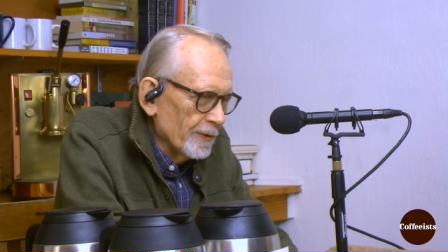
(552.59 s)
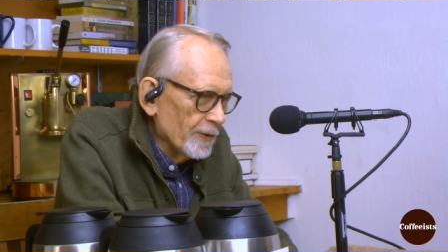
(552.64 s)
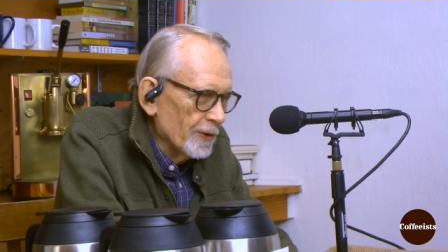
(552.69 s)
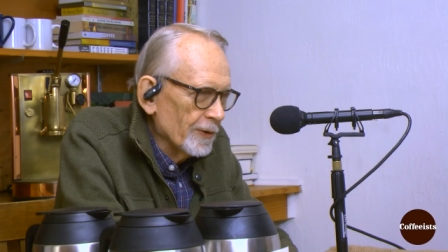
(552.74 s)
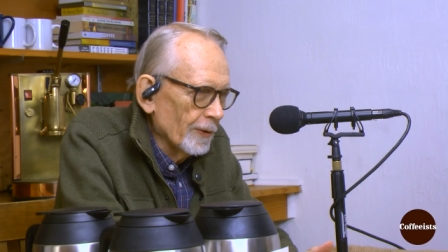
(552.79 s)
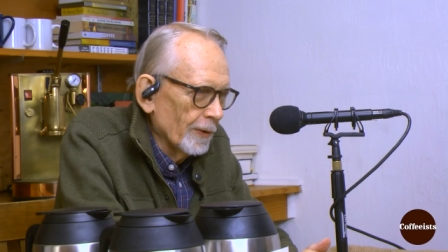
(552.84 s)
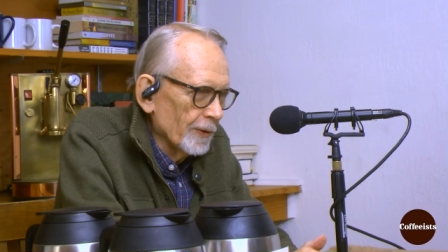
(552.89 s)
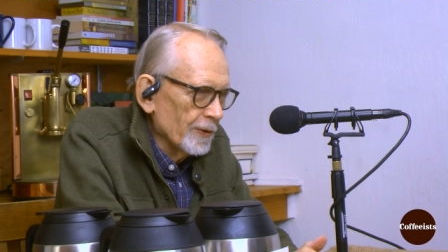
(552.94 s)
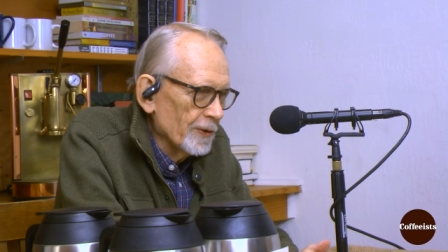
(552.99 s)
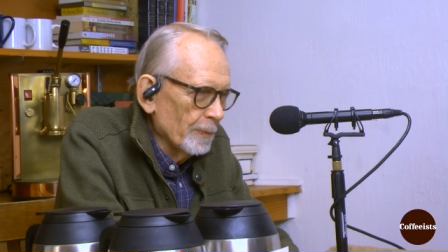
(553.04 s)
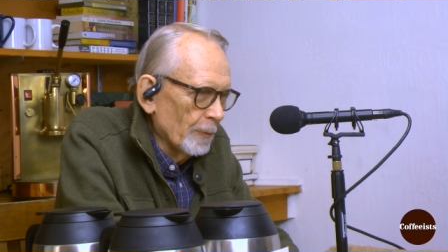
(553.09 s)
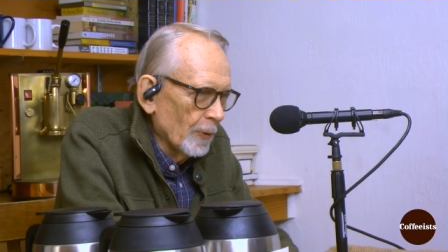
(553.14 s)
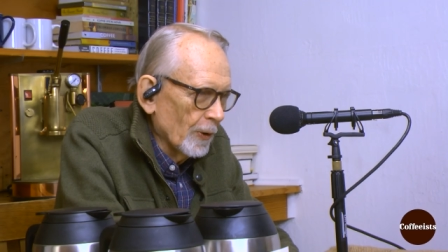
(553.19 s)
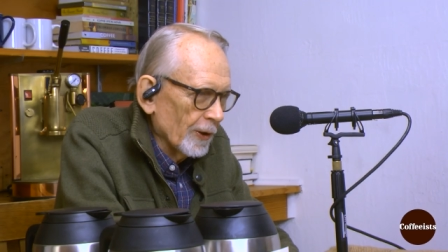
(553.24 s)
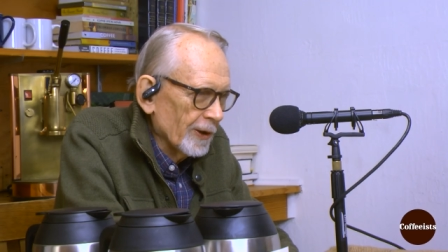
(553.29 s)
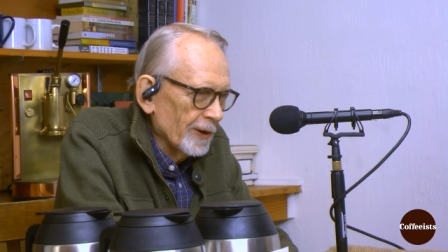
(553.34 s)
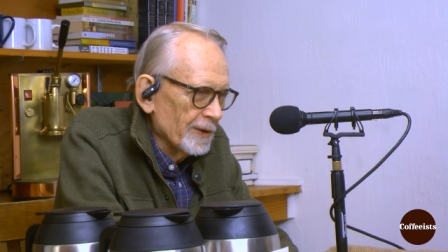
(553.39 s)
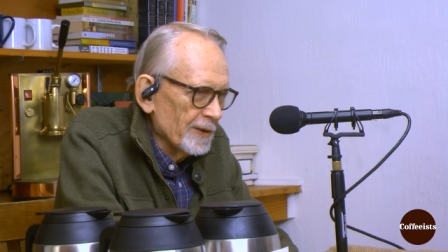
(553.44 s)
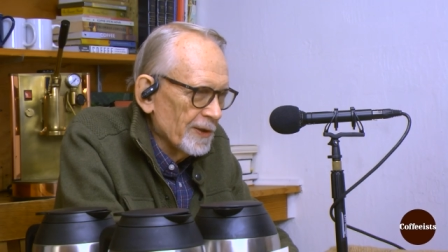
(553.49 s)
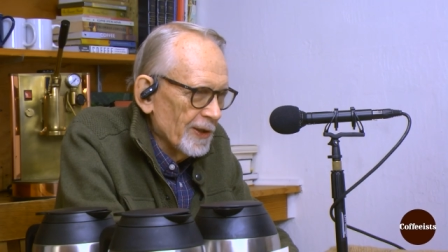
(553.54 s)
so it's more
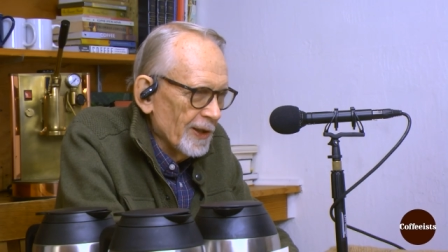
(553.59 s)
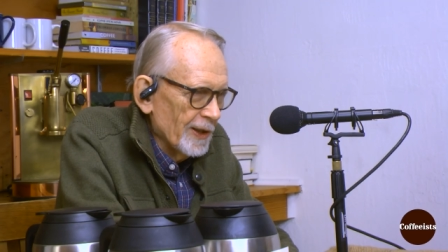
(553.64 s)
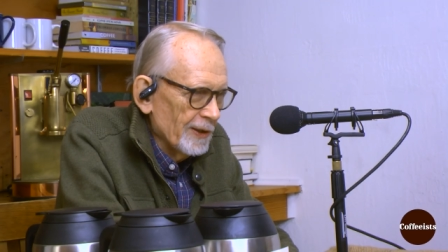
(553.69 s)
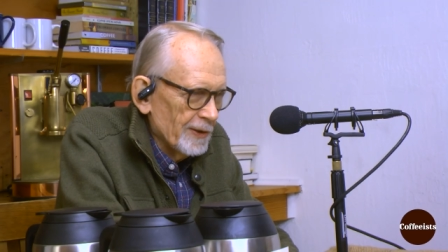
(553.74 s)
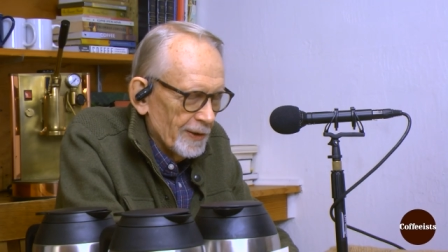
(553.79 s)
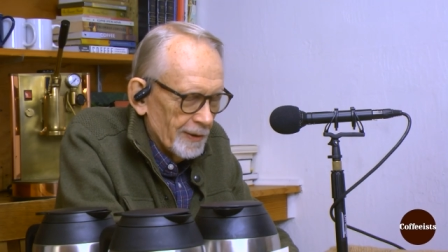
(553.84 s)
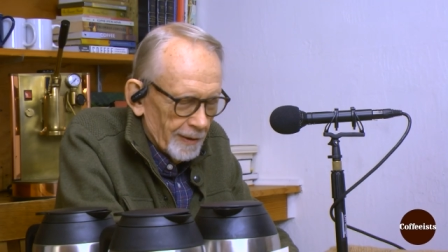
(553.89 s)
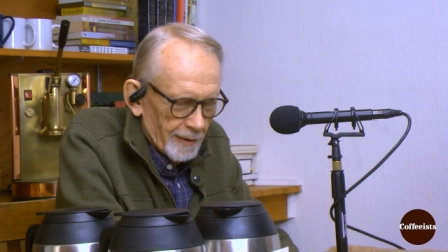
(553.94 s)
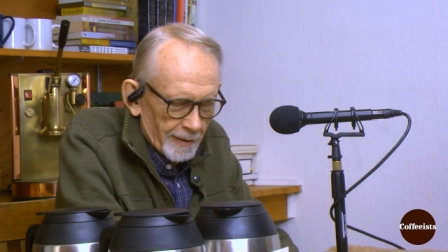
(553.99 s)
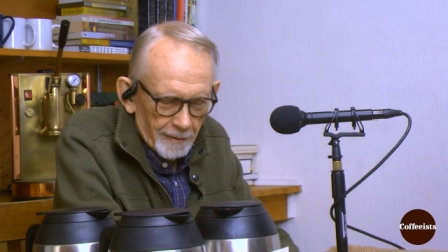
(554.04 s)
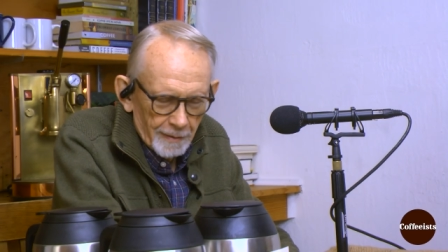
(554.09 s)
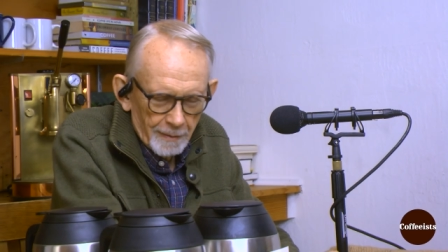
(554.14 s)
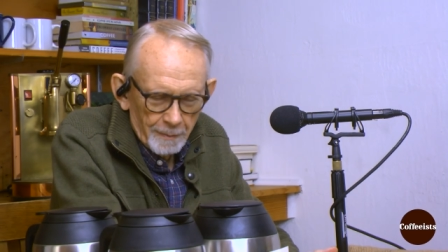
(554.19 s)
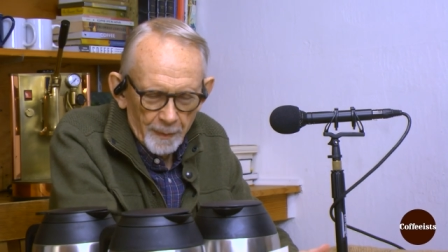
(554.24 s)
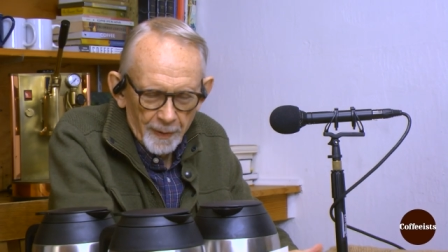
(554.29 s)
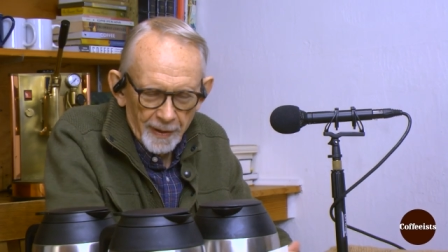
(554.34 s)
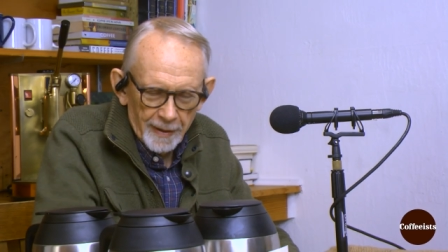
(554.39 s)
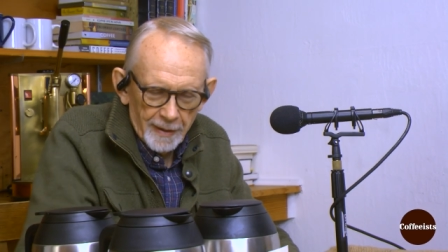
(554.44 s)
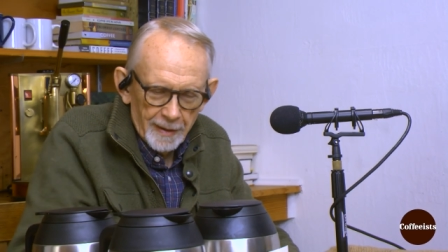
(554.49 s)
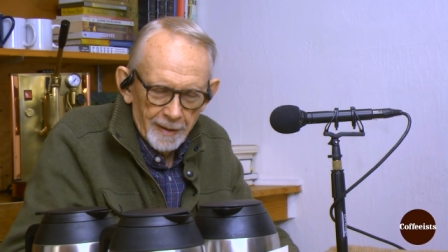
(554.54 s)
consistent.
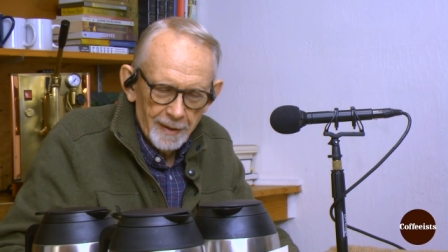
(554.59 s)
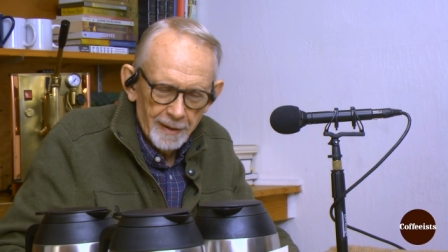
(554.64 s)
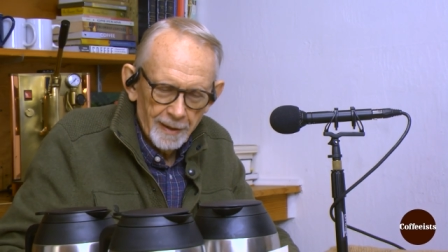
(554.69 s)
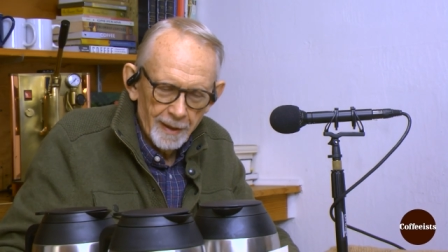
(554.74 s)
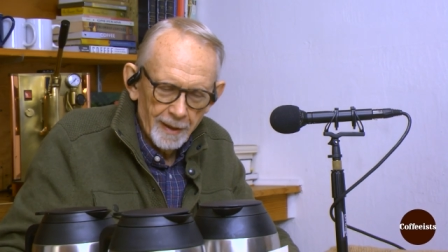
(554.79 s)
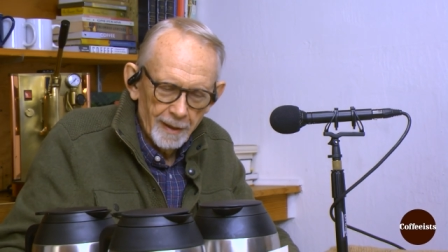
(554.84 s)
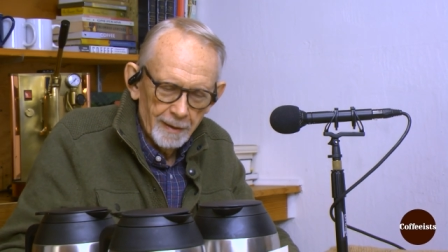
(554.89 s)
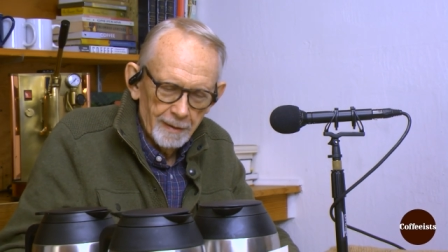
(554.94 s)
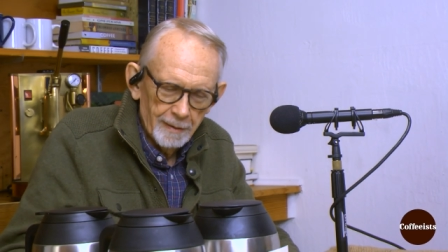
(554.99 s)
But uh,